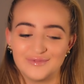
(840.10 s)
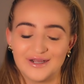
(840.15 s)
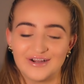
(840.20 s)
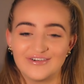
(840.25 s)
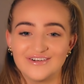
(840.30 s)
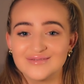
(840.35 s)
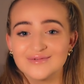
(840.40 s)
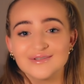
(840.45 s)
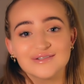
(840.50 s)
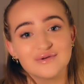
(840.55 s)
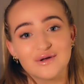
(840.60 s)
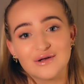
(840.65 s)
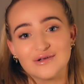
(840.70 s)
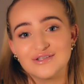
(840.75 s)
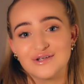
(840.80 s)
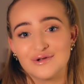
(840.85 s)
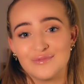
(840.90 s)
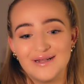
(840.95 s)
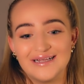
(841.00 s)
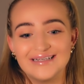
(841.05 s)
by Christmas as well,
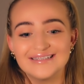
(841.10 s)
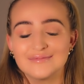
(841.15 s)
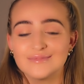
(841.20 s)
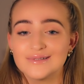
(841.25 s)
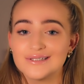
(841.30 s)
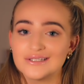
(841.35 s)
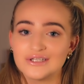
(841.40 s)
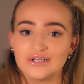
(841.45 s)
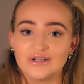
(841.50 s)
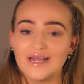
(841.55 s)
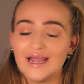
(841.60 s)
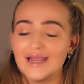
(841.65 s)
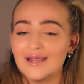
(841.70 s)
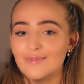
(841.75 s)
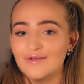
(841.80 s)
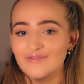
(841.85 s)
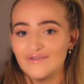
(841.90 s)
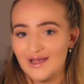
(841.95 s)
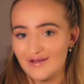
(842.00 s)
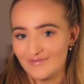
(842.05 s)
so please
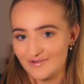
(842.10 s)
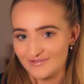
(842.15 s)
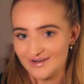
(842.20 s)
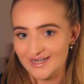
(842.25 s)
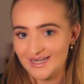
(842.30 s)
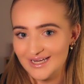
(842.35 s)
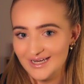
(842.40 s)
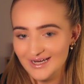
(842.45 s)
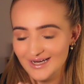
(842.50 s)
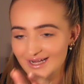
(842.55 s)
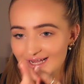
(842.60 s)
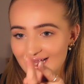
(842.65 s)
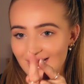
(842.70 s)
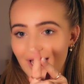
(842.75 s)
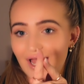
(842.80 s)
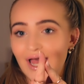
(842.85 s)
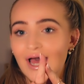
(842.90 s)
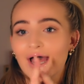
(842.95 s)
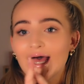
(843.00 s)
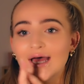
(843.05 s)
subscribe if you haven't already.
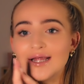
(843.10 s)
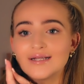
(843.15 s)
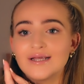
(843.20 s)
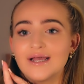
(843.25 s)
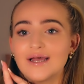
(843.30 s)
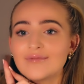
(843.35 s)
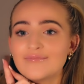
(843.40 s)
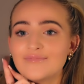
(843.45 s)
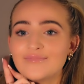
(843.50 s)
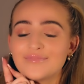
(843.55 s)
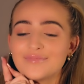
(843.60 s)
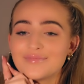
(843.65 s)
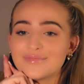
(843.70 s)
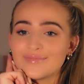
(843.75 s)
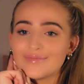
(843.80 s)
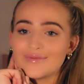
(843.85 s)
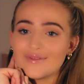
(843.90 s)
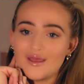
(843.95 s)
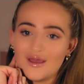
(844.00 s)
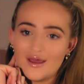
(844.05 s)
And yeah,
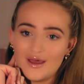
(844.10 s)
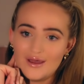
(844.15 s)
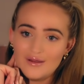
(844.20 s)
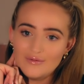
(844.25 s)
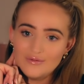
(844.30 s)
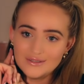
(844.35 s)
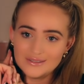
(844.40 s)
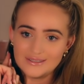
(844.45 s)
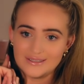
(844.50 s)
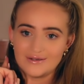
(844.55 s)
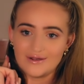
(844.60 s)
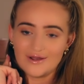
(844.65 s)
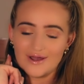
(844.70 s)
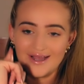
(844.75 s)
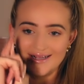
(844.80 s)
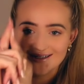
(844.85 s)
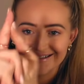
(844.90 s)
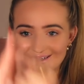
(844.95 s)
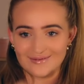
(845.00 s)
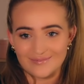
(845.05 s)
I will see you
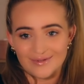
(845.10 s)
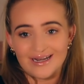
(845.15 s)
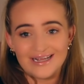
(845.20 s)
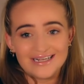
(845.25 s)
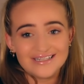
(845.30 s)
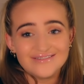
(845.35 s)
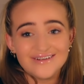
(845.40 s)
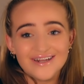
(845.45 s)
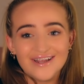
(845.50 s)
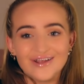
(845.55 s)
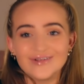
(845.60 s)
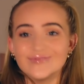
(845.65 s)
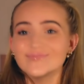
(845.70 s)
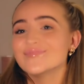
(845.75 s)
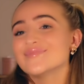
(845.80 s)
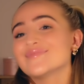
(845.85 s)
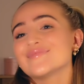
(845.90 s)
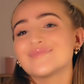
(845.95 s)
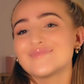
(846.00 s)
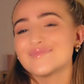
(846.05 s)
guys in my next video.
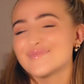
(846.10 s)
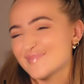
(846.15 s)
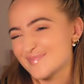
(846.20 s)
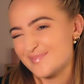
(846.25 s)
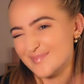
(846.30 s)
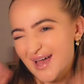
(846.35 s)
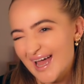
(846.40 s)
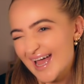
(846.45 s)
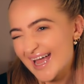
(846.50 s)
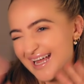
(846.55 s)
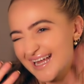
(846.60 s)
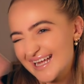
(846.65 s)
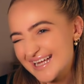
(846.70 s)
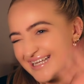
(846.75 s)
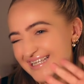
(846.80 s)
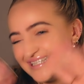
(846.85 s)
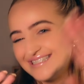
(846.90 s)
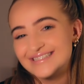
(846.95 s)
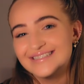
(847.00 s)
Bye.